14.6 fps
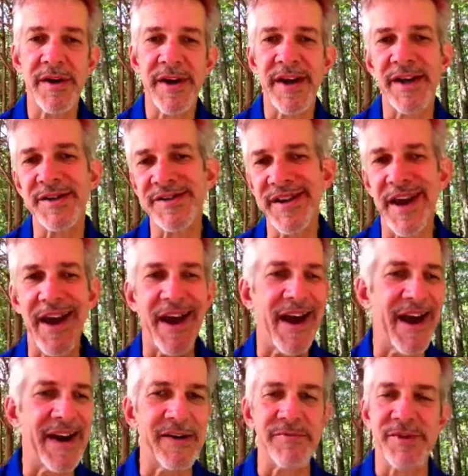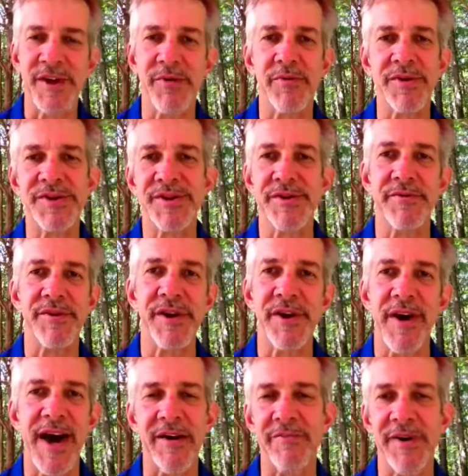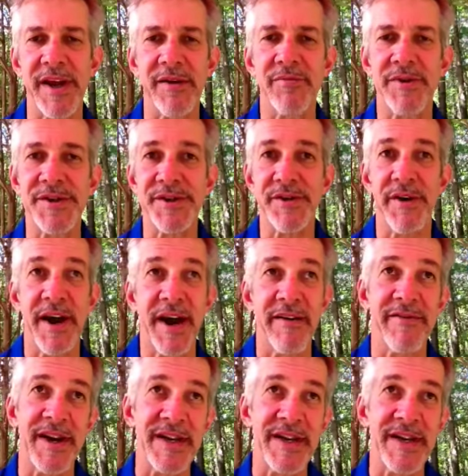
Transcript: He goes, yeah, I don't do what you do. I don't need what you have.